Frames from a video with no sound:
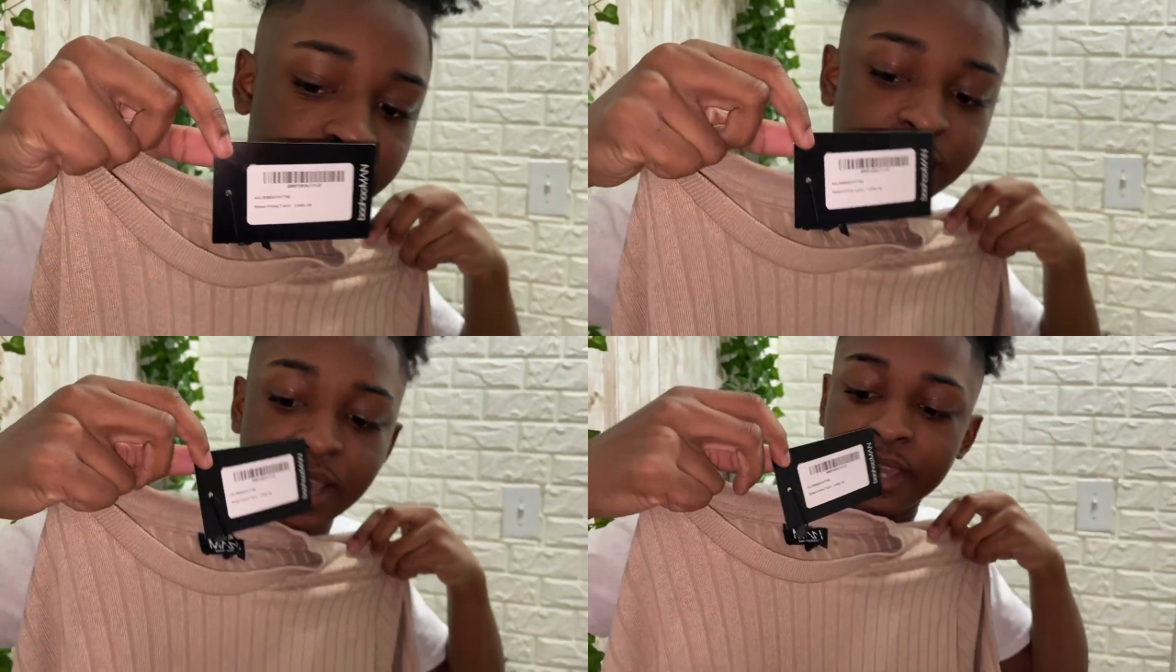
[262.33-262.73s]
the
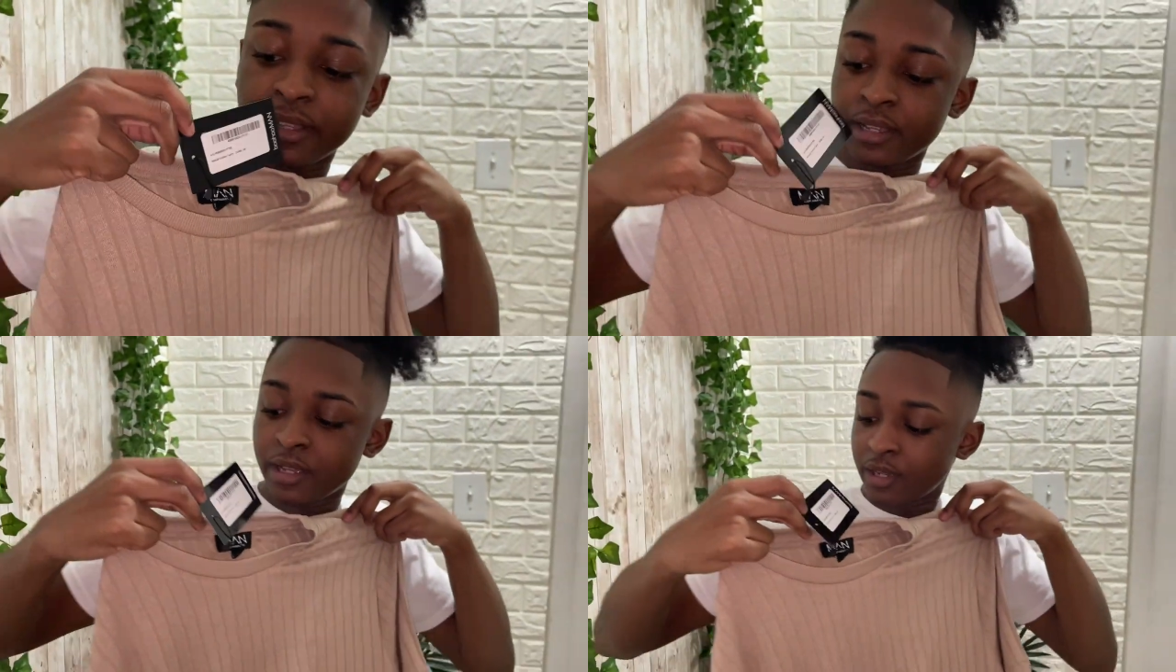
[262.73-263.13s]

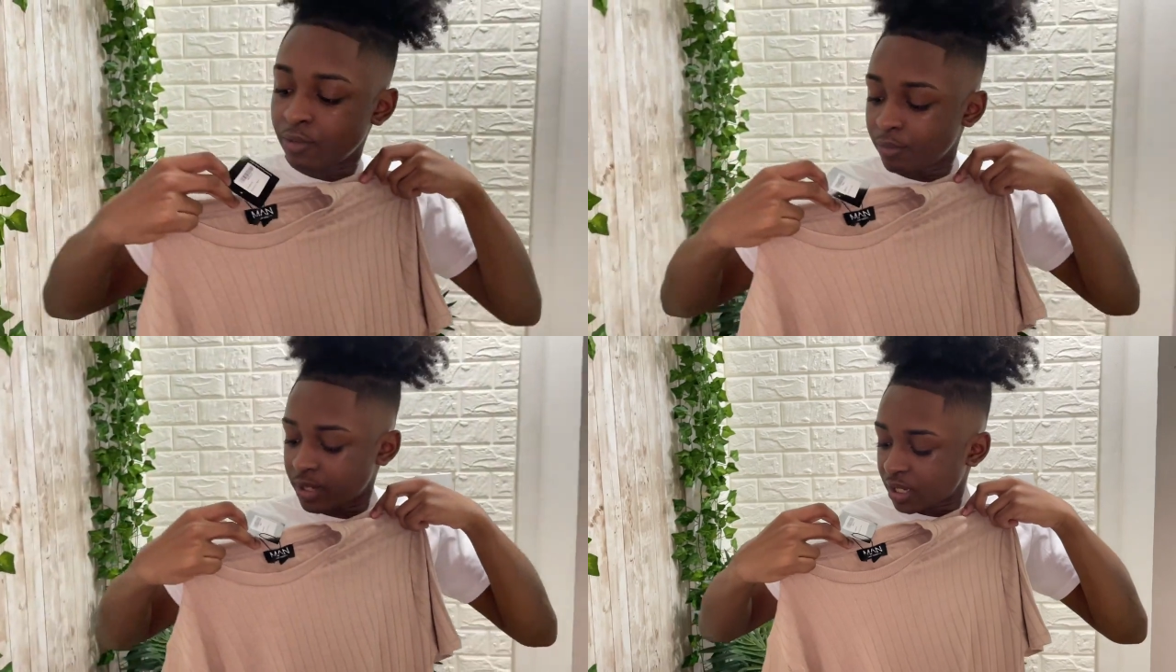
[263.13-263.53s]
tag.
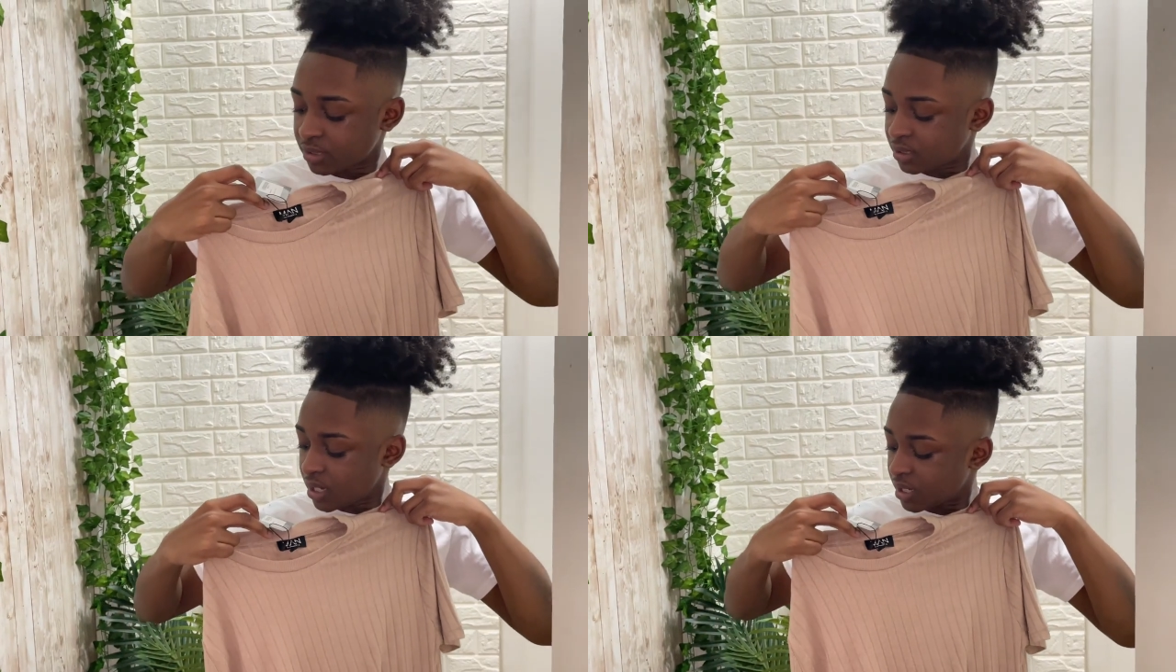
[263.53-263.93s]
We got a
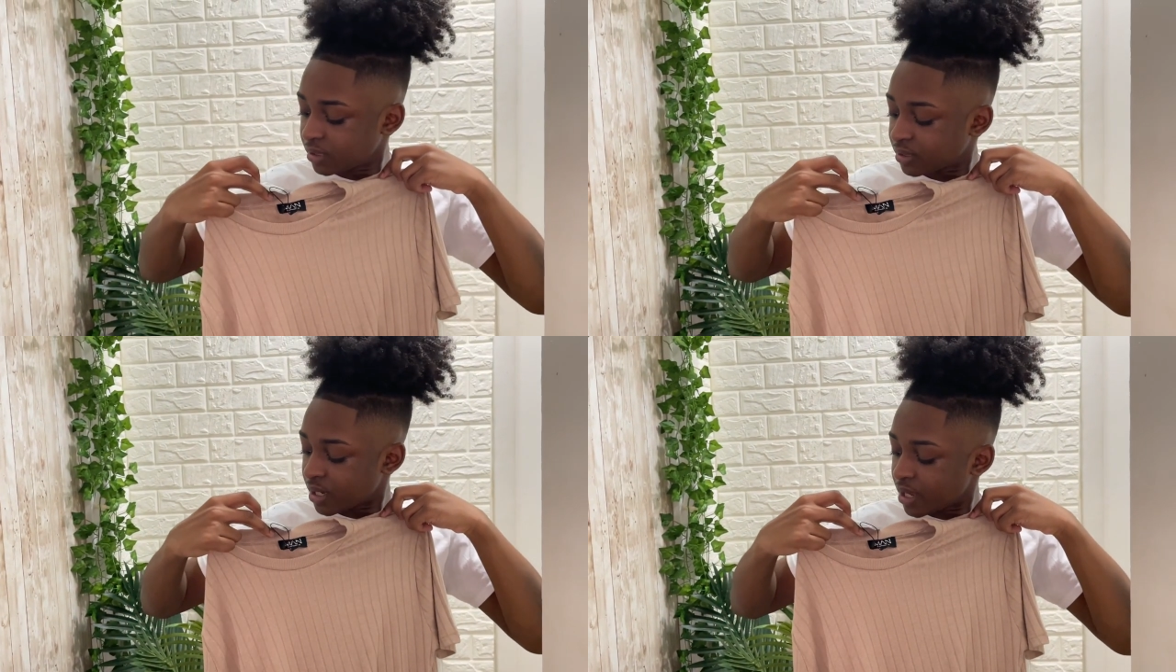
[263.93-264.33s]

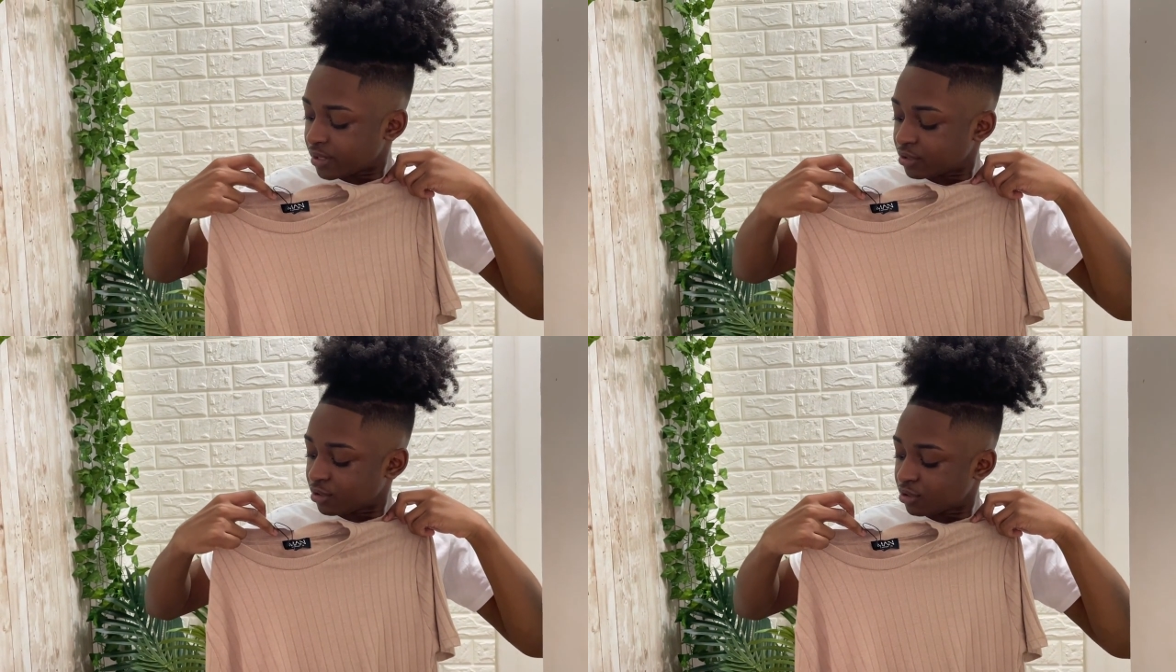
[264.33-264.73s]
size
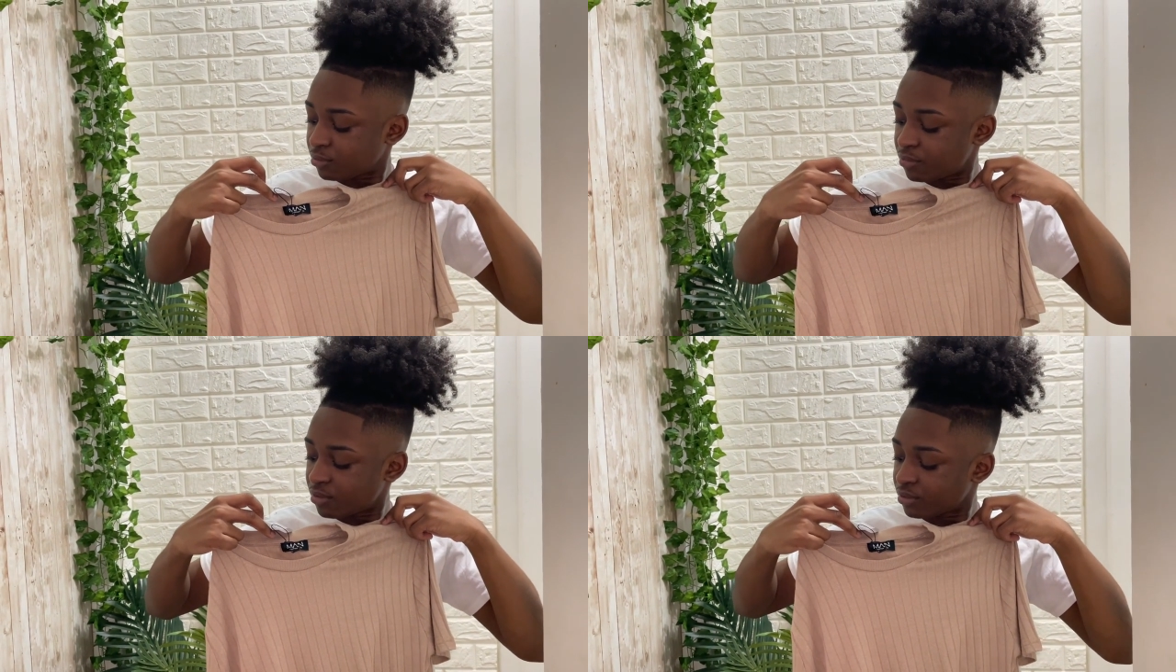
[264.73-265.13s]
extra
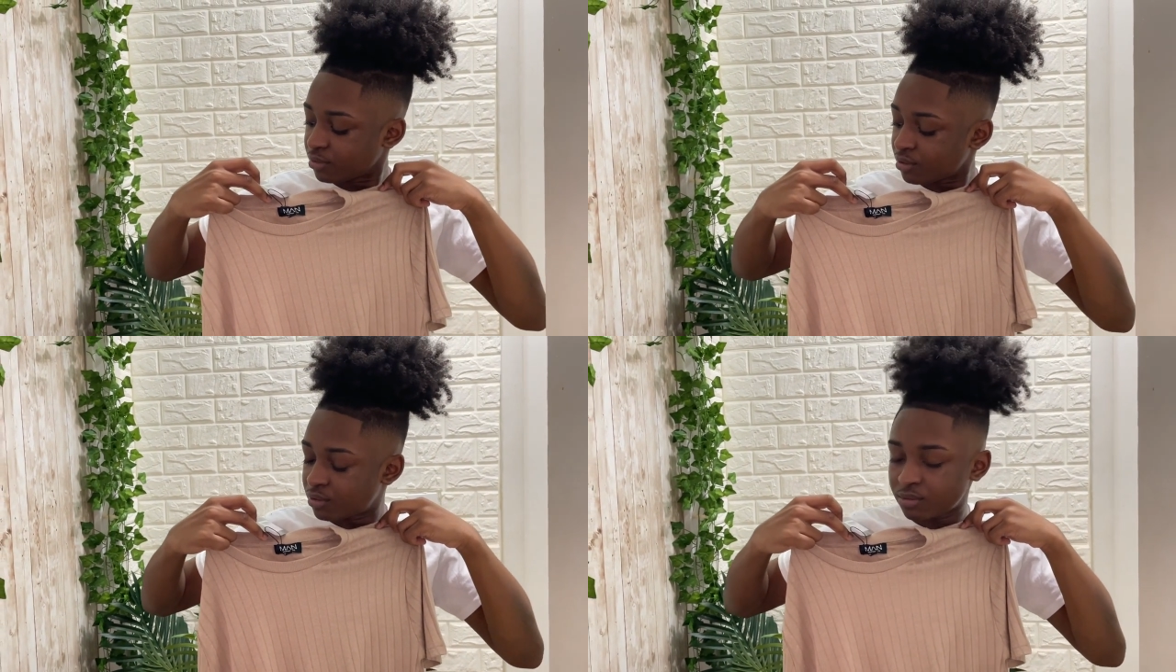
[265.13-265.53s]
small, you
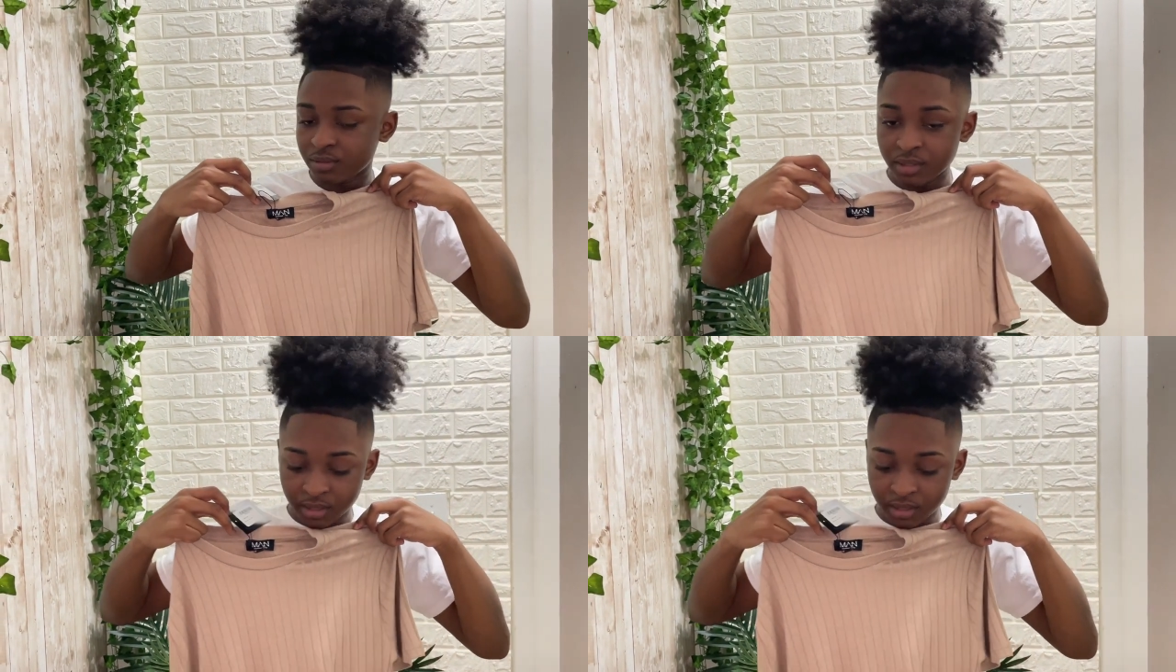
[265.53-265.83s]
know,